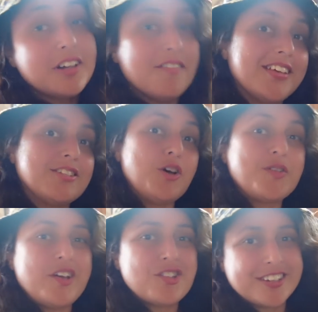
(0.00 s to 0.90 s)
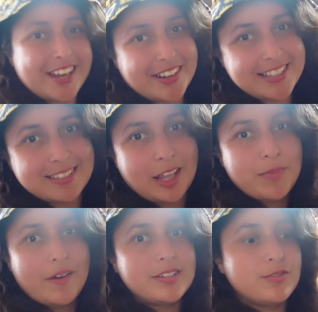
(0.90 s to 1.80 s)
love this location here at Disneyland
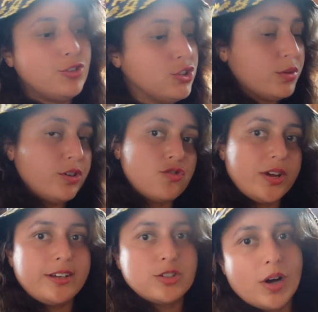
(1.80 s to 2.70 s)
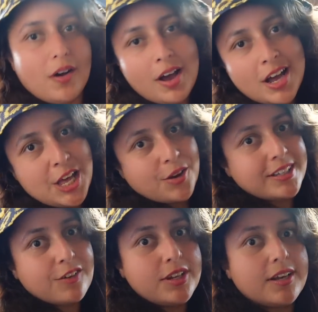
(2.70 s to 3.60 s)
Paris. If you just want to drink as well, you can
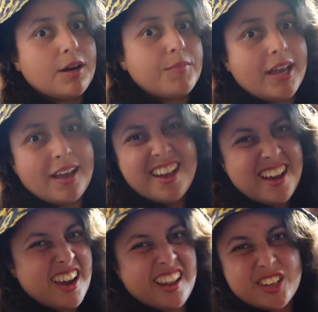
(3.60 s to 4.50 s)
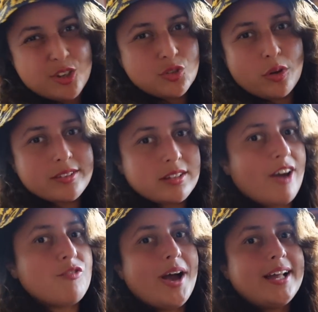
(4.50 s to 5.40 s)
definitely come here. Like you saw, there's
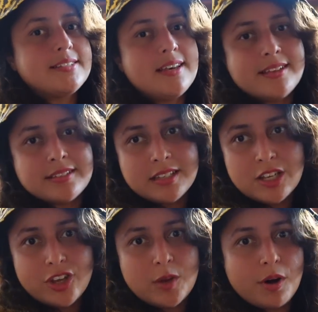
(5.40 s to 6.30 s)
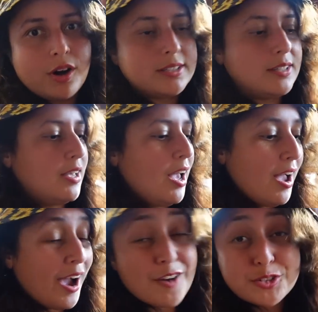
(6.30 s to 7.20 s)
live bands here, there's a D J party.
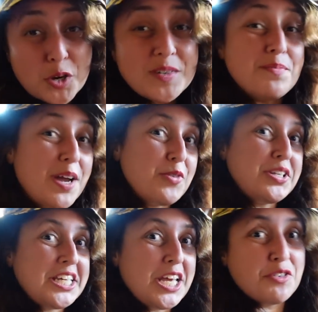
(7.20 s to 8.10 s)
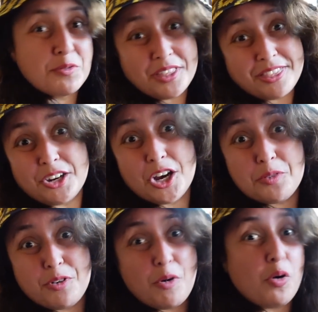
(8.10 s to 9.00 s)
I have so many memories here from with, you know,
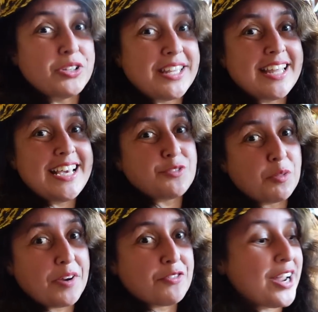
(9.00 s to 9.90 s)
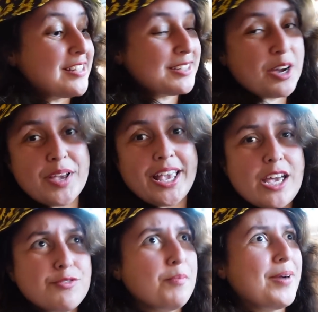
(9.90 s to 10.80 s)
from olden days with my friends coming
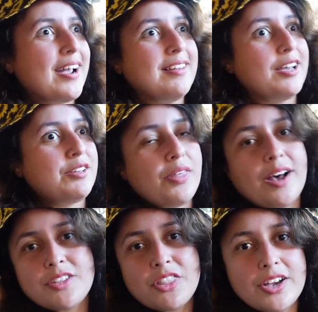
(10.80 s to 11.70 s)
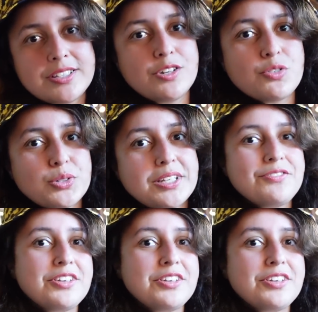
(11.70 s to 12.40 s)
here from back in like two thousand thirteen, fourteen,